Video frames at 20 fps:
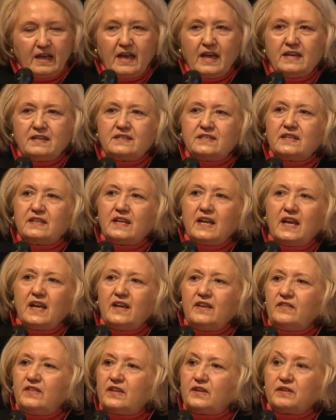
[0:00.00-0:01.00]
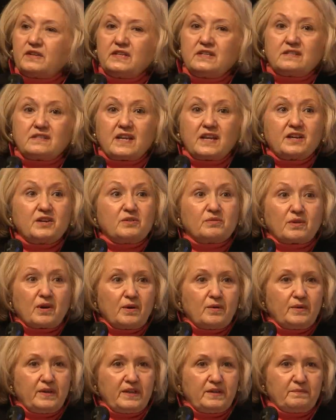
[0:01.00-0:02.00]
And today there is a
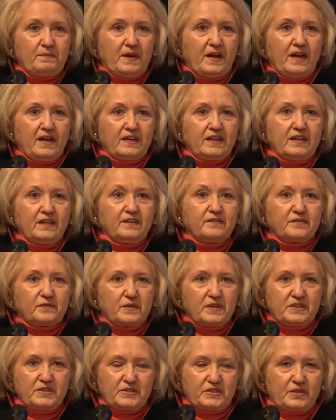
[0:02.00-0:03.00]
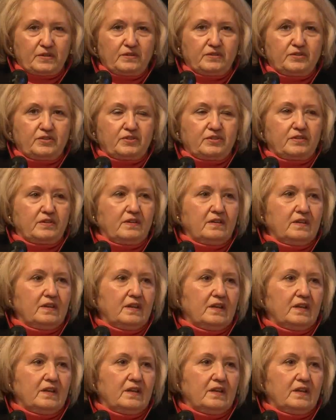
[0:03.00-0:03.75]
growing body of research,